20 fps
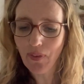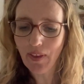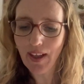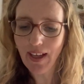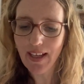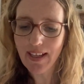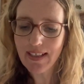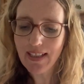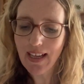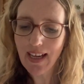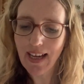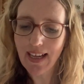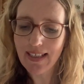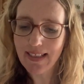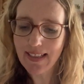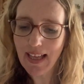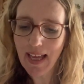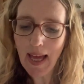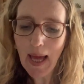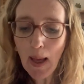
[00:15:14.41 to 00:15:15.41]
that has
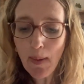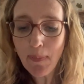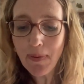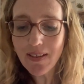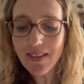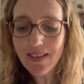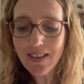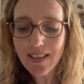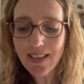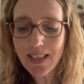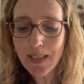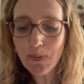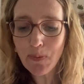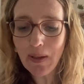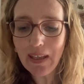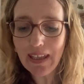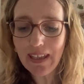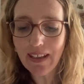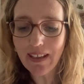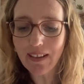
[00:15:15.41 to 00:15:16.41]
happened this
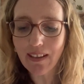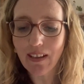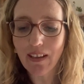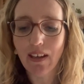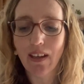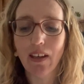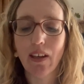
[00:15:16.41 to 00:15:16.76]
week,